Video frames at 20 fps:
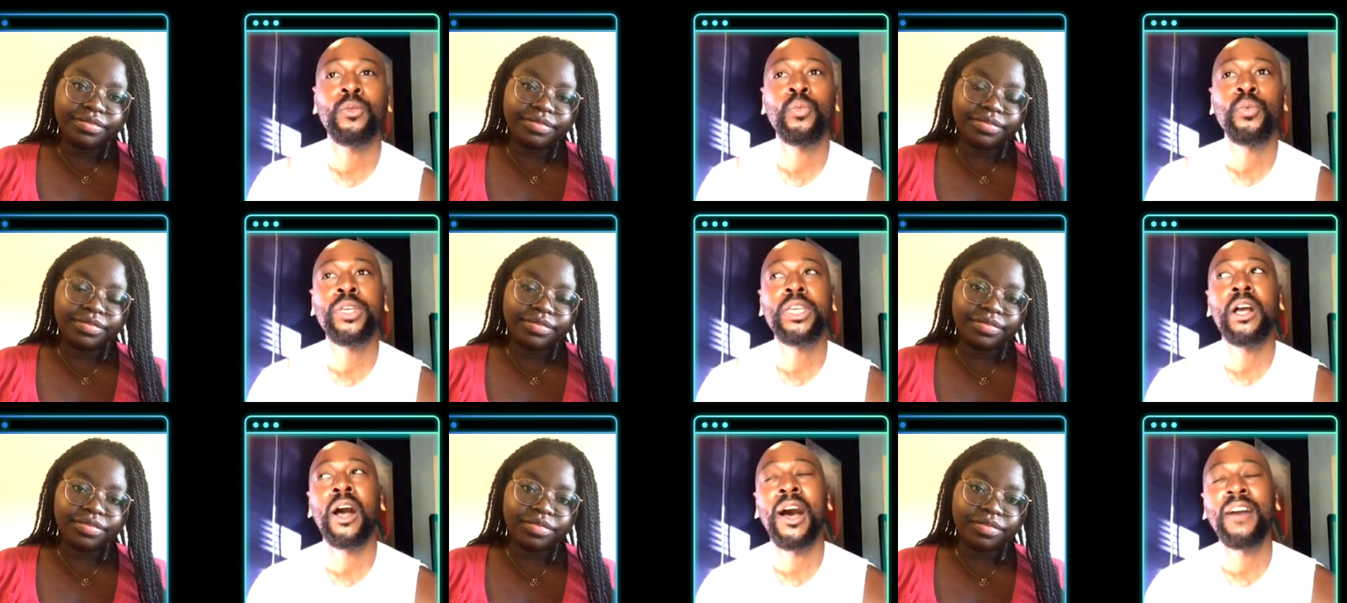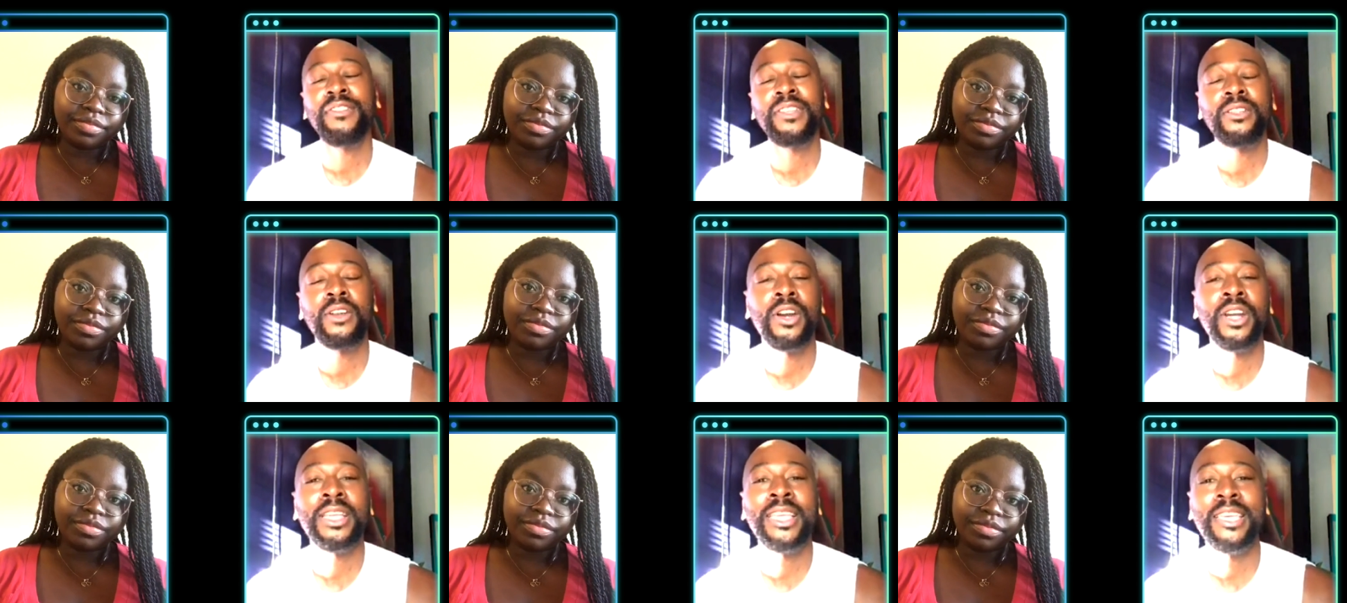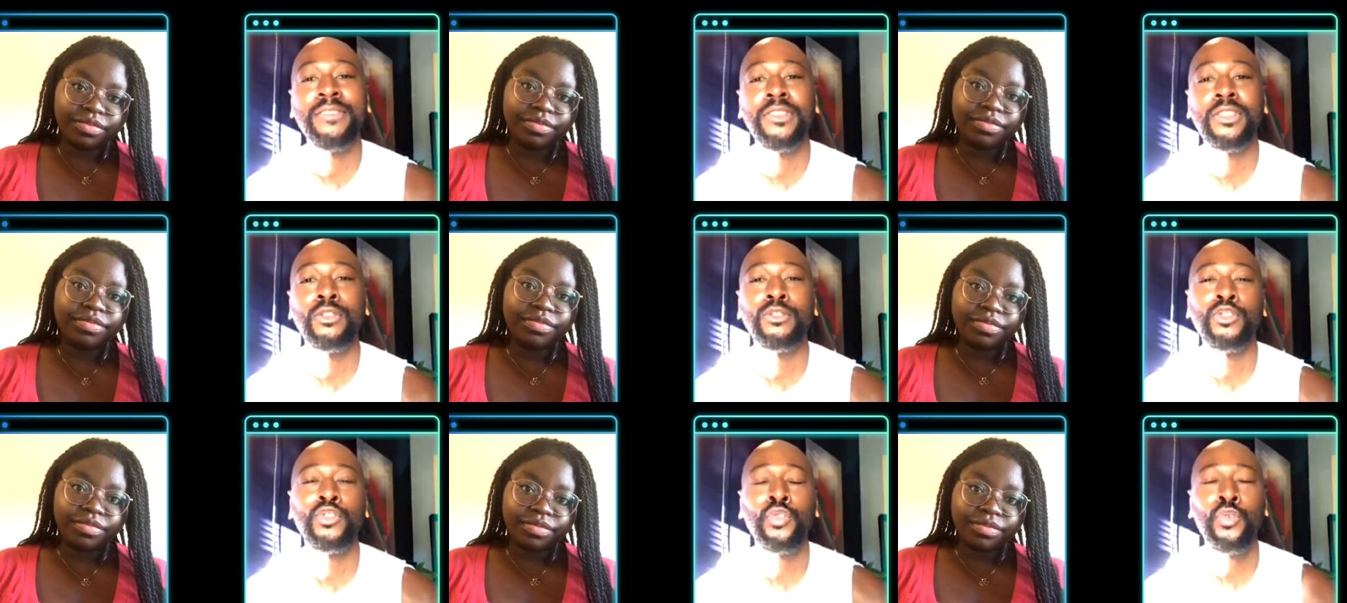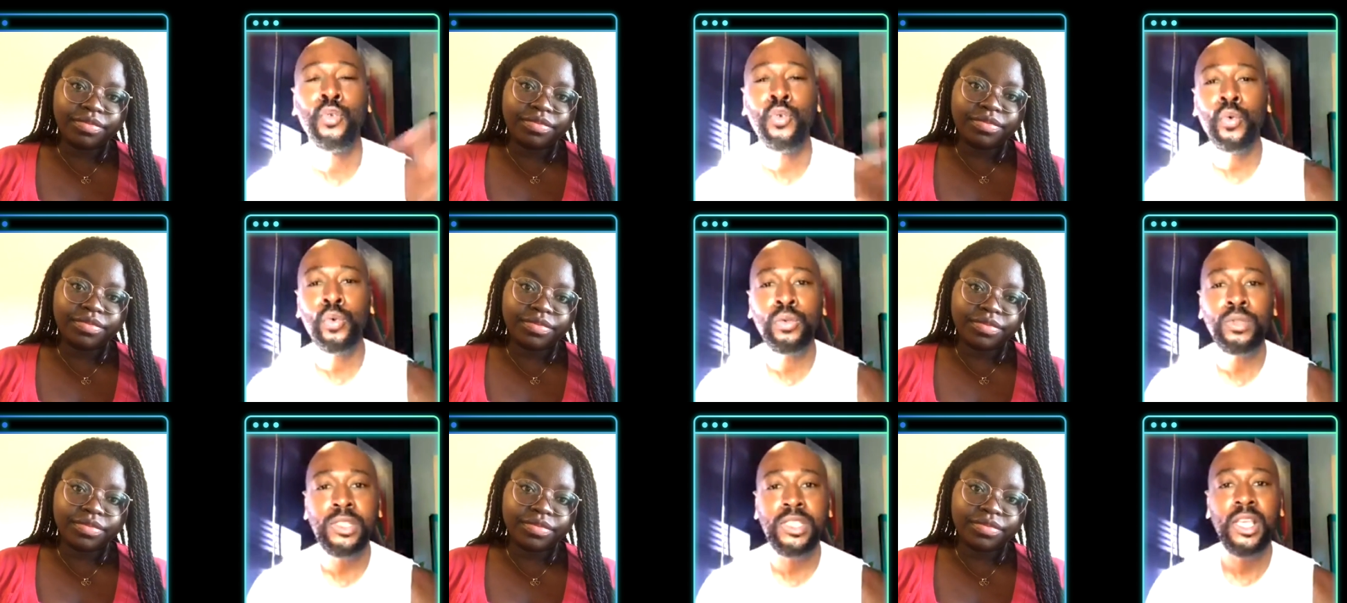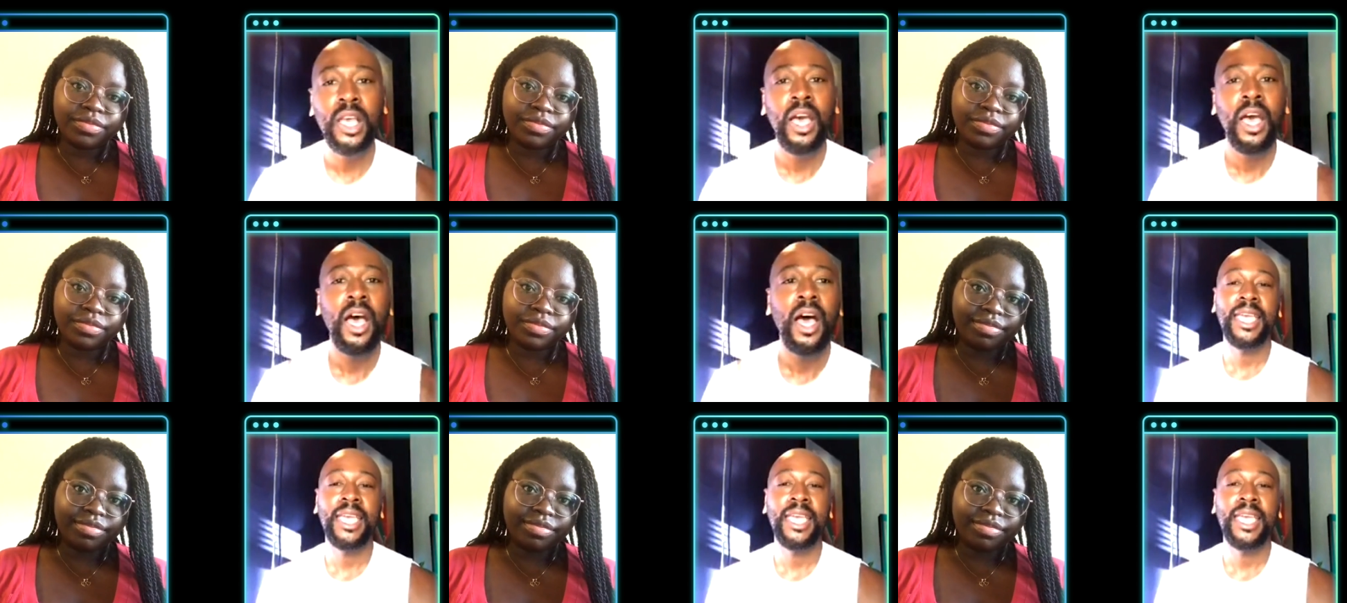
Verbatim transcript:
Speaker 1: we often aren't given the tools